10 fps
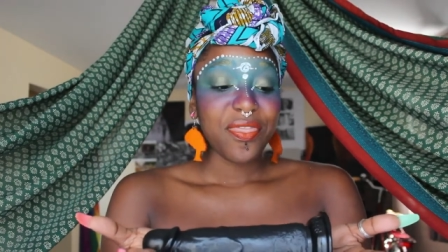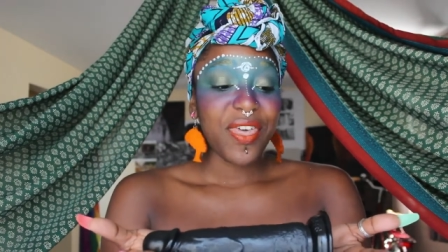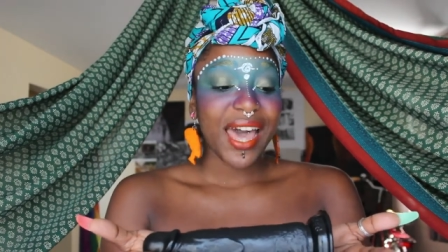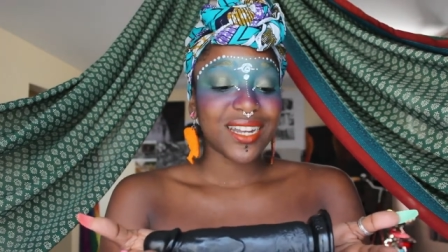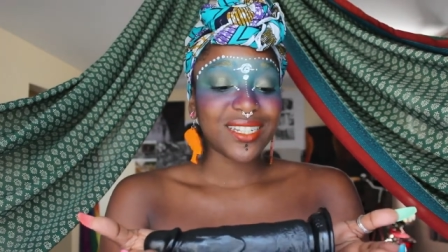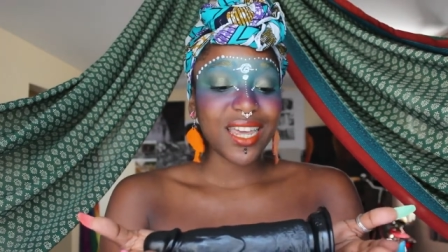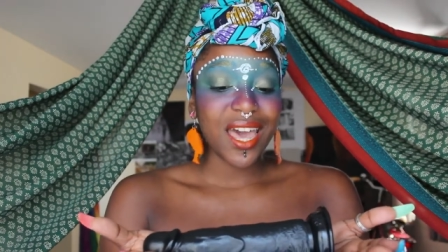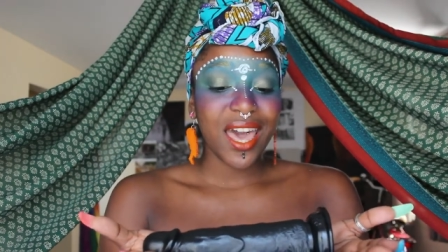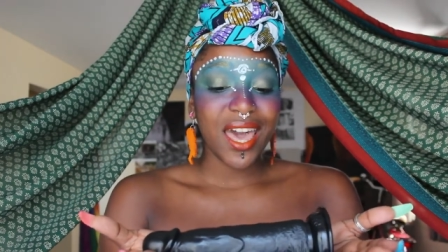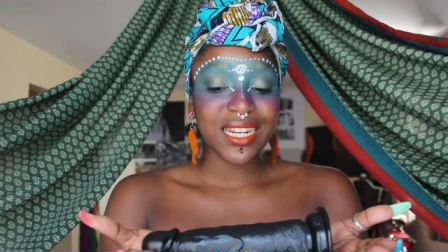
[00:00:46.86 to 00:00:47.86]
that
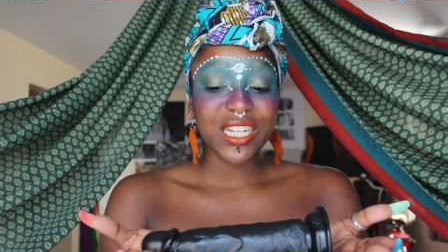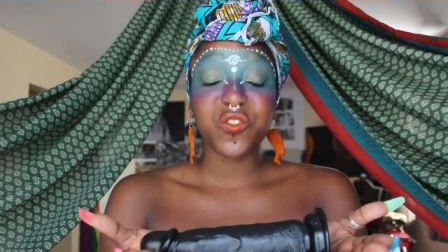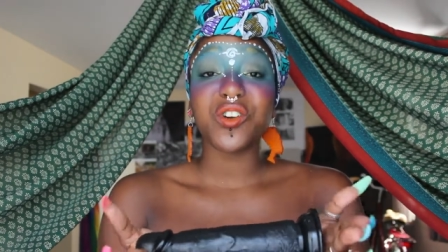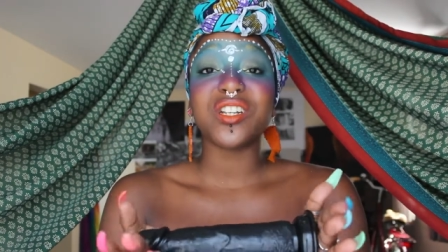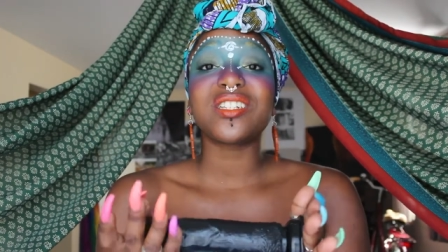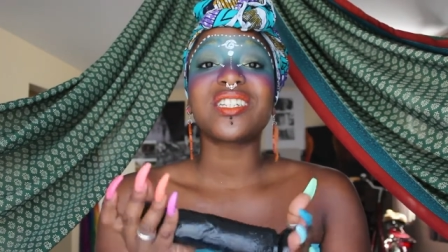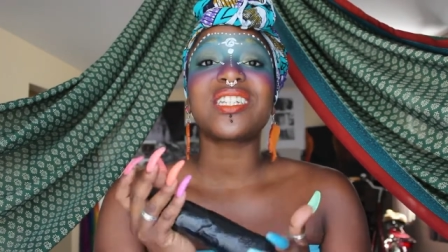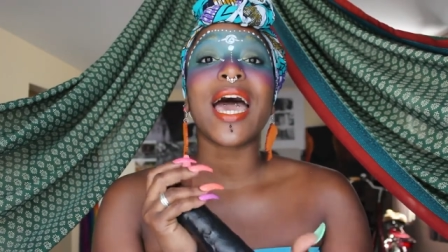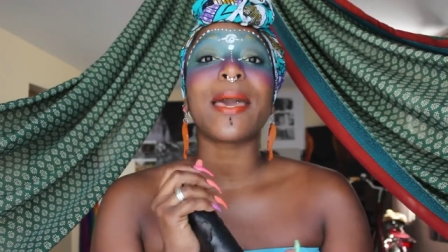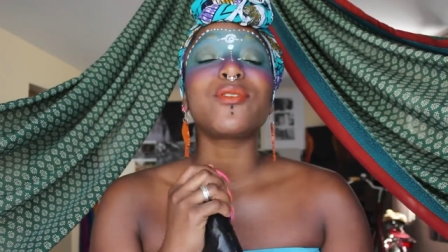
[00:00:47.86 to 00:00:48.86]
uh, different
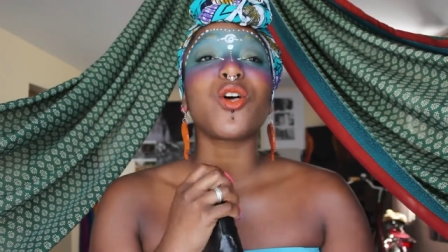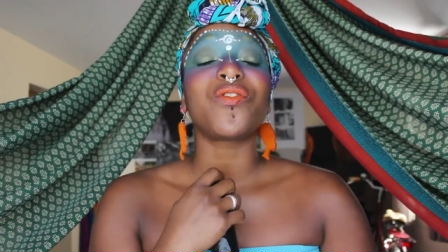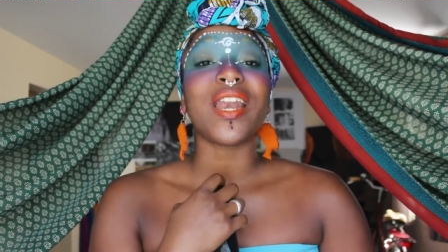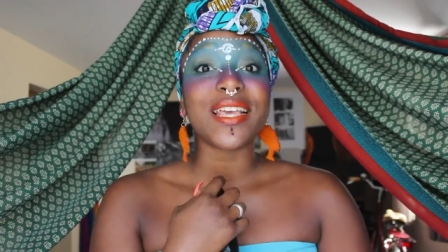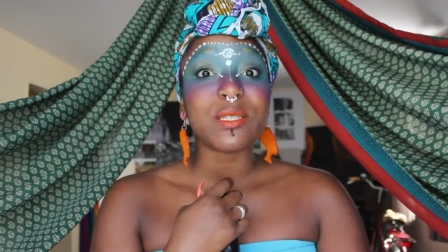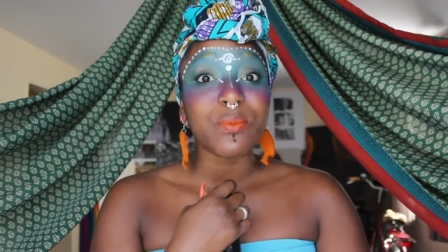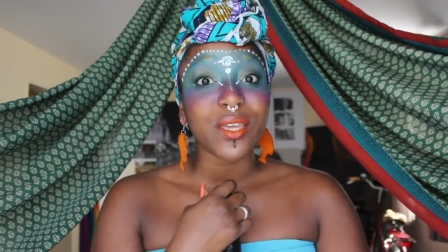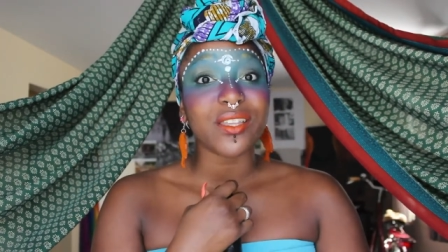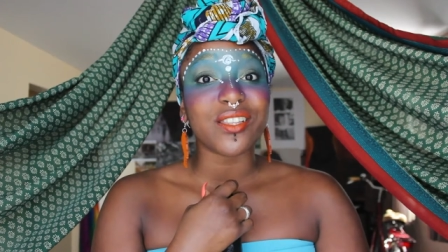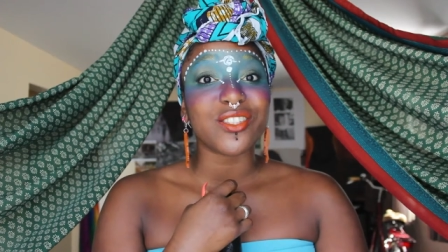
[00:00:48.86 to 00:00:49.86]
types of
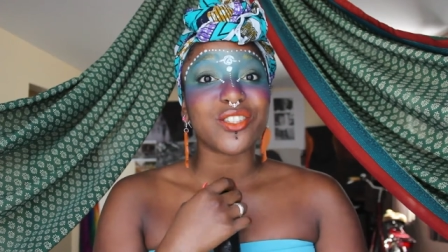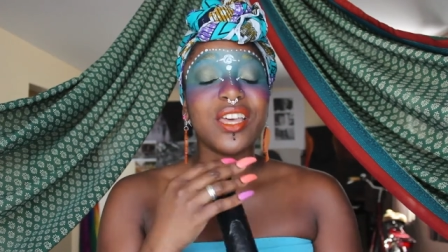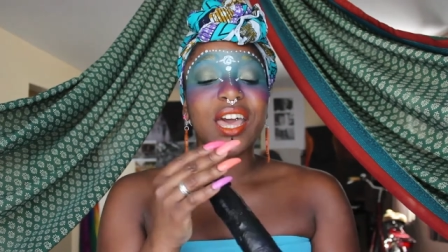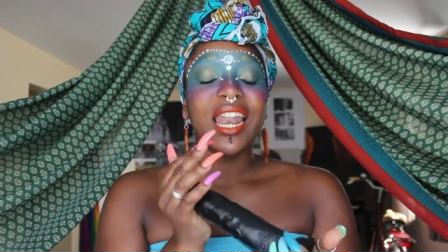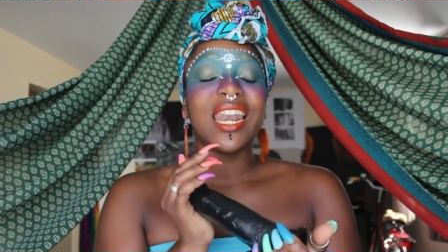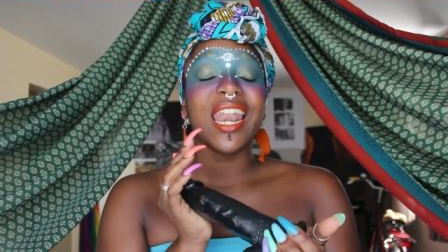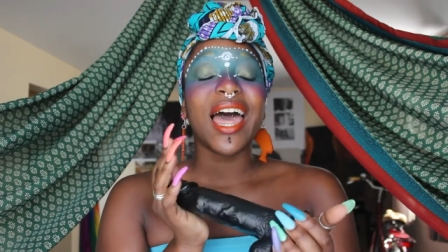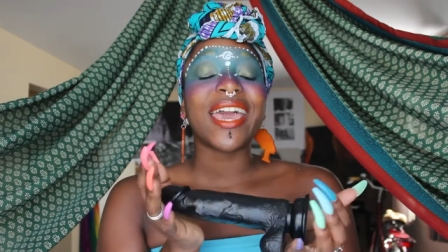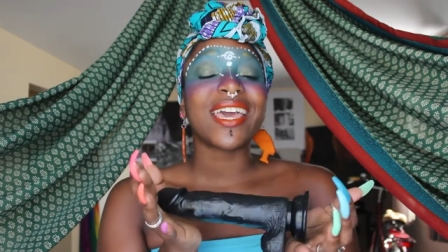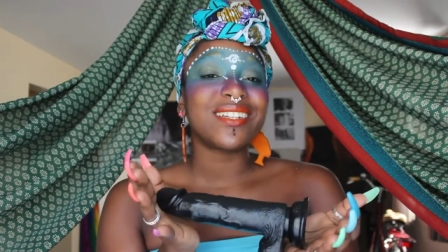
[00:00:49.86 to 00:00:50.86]
lesbians
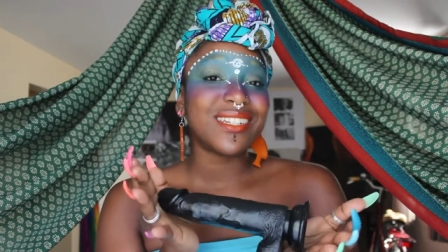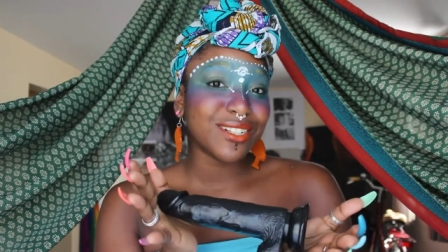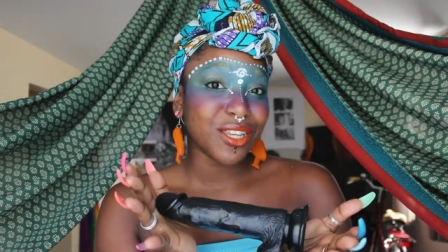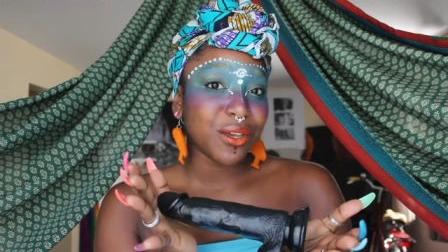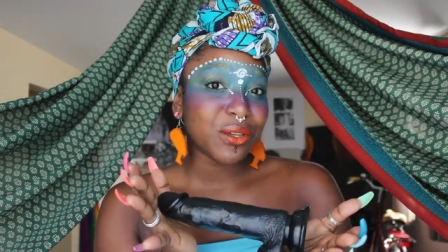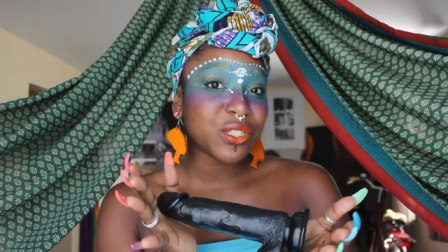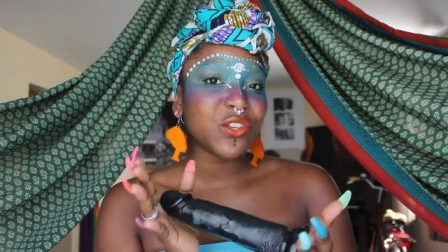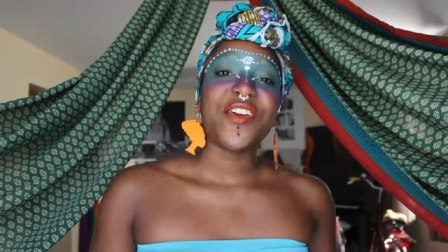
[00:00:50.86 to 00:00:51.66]
like dildos.